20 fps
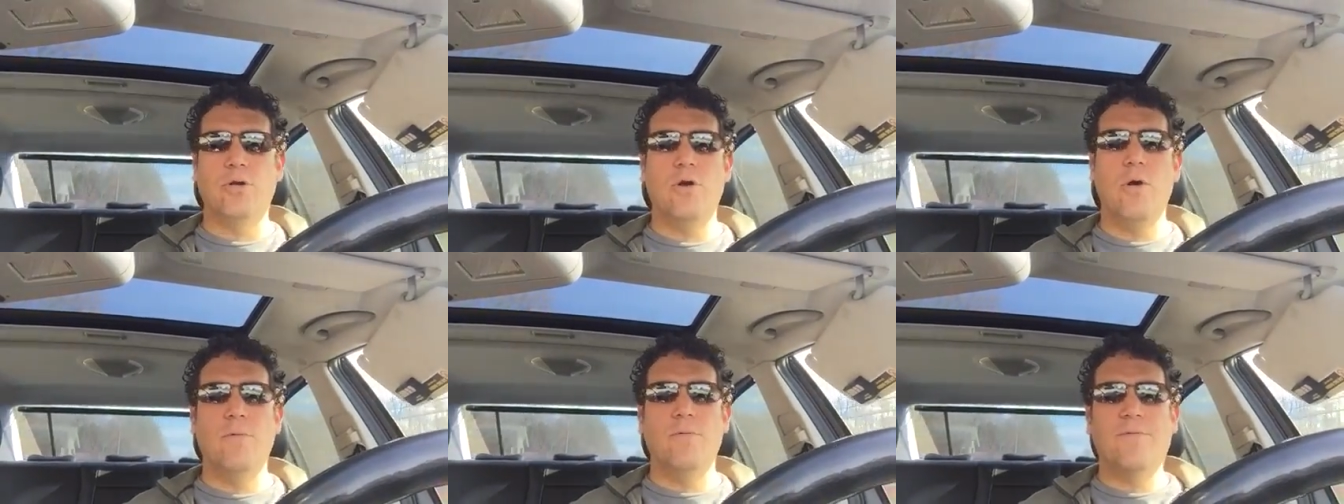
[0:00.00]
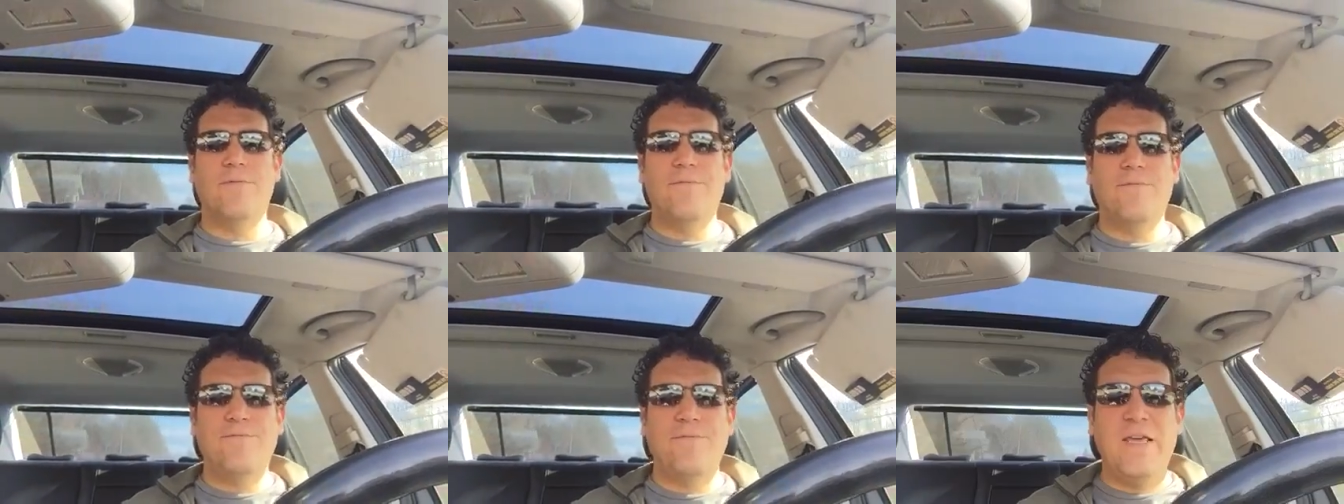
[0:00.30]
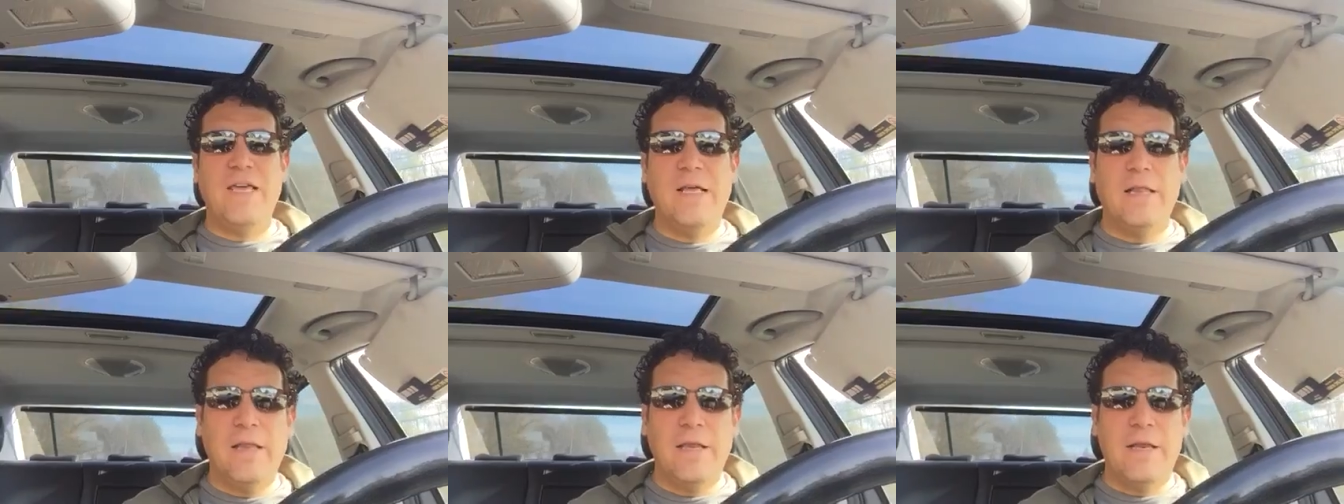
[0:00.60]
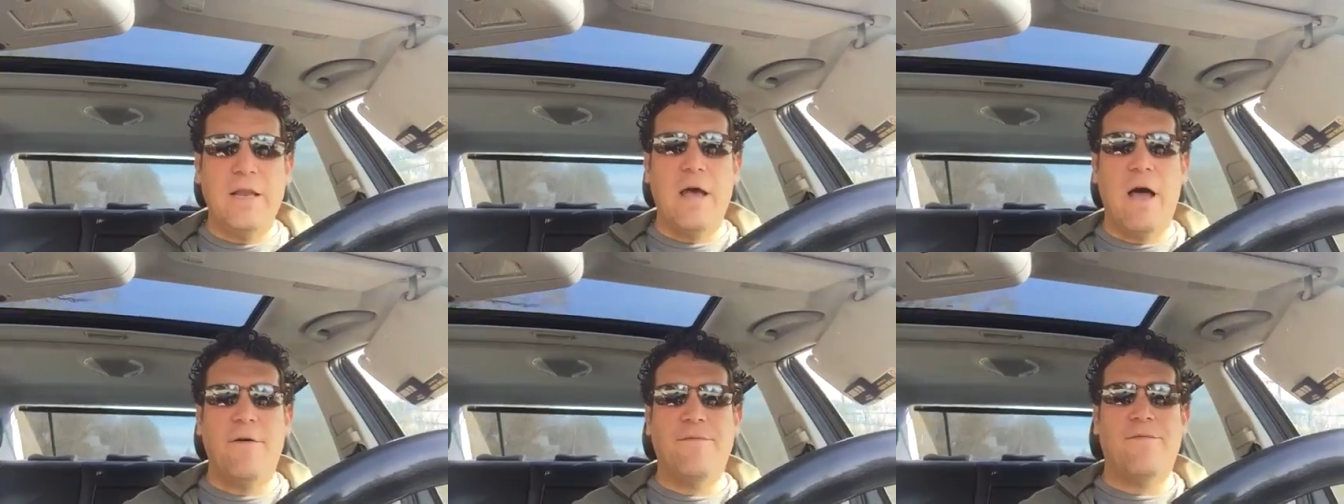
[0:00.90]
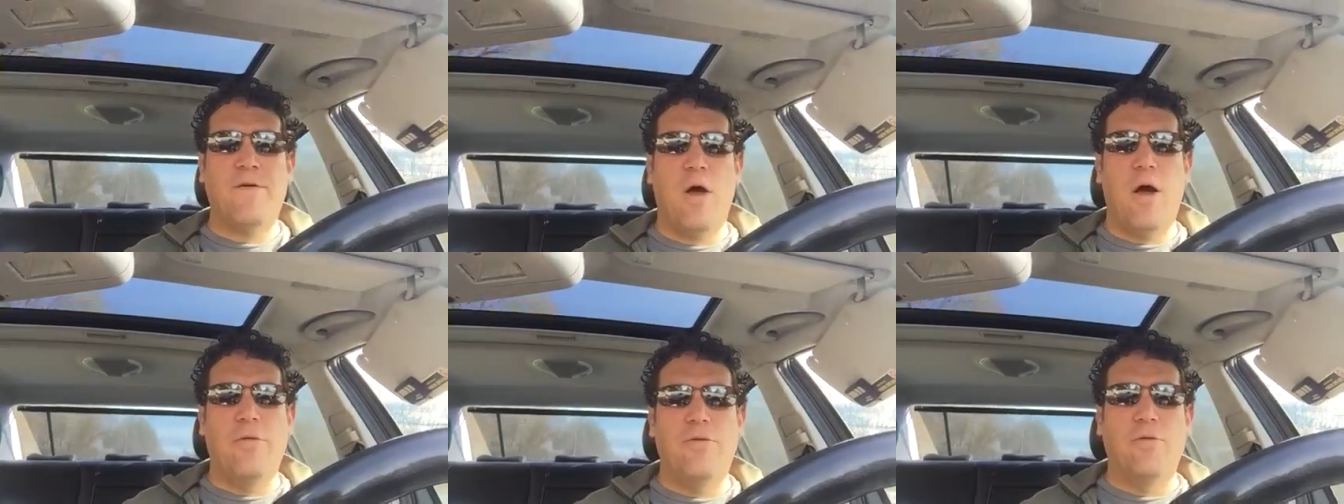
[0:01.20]
You don't feel
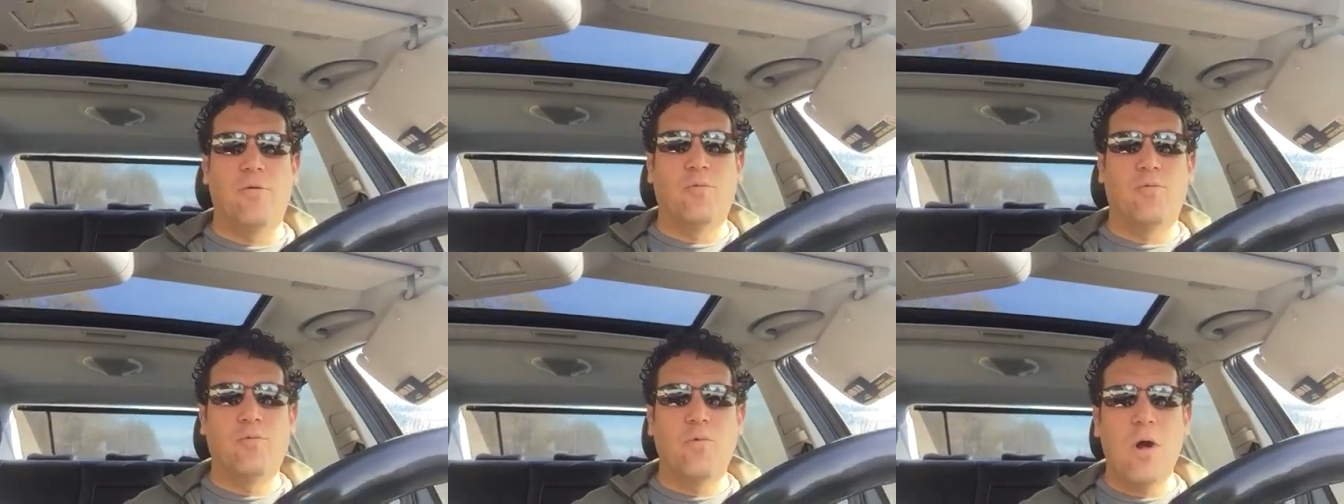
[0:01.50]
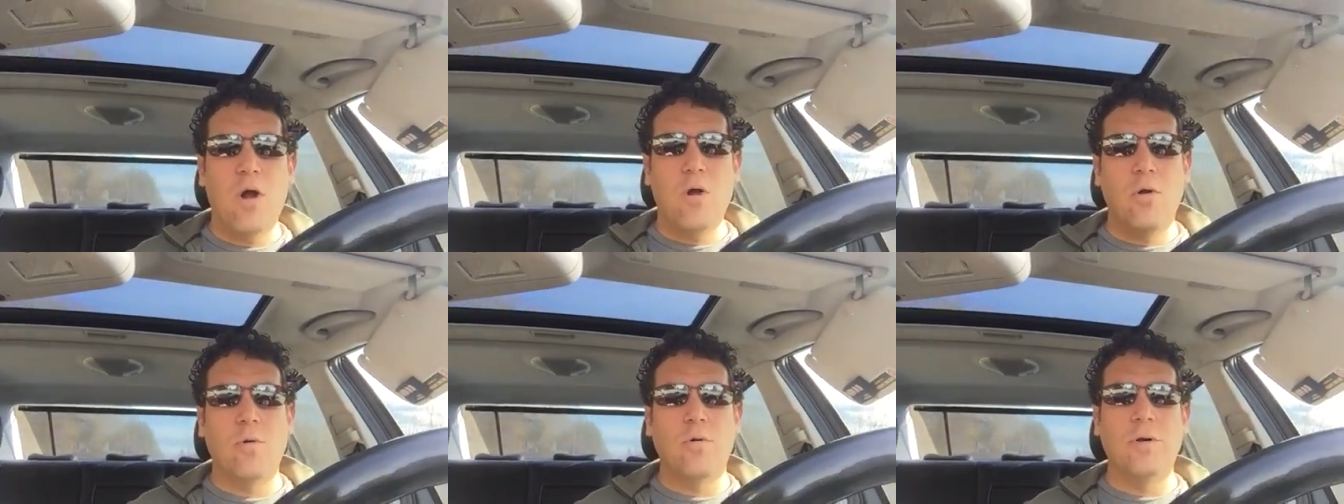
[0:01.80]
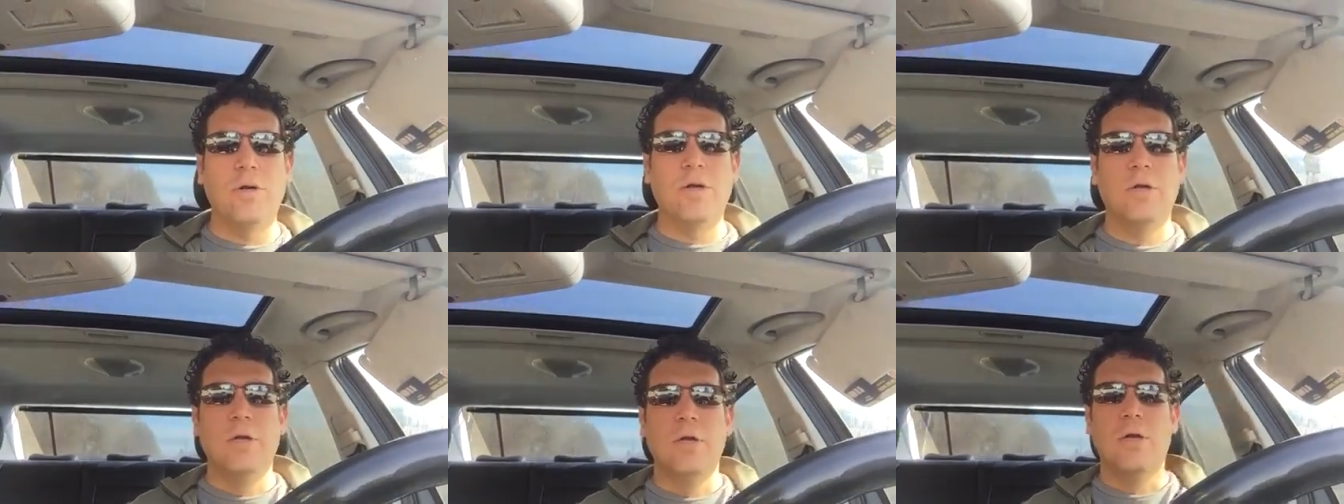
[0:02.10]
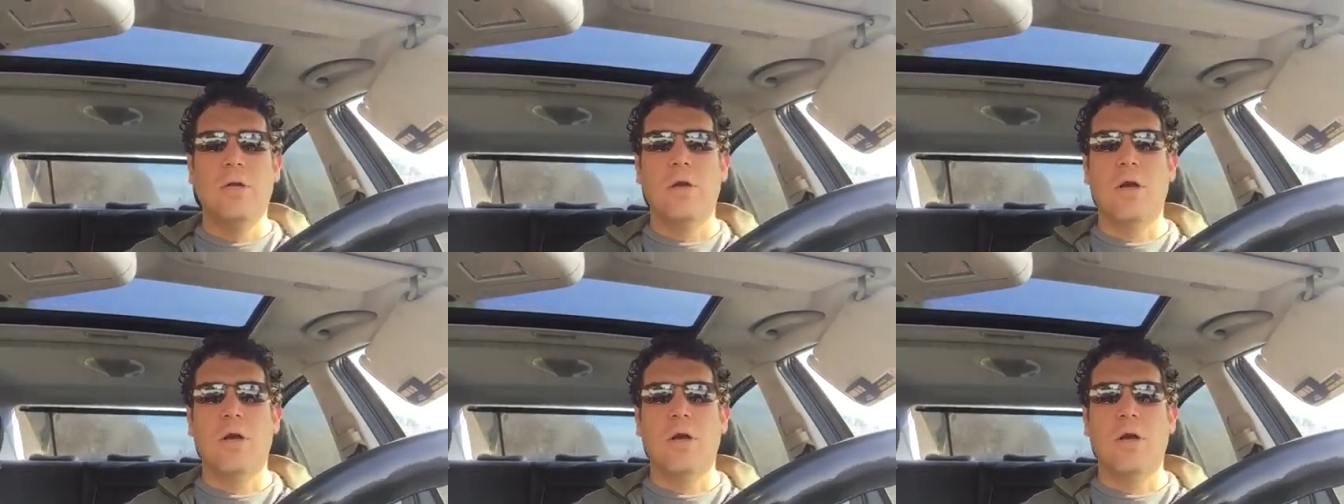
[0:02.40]
enough on the road